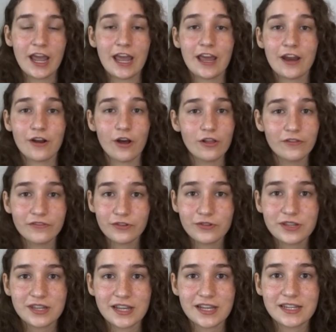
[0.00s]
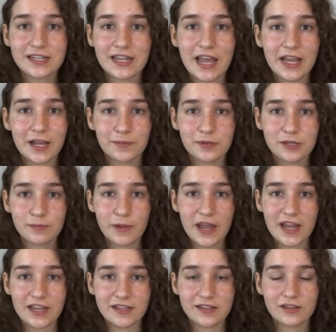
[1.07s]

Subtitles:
and all of those things take up space.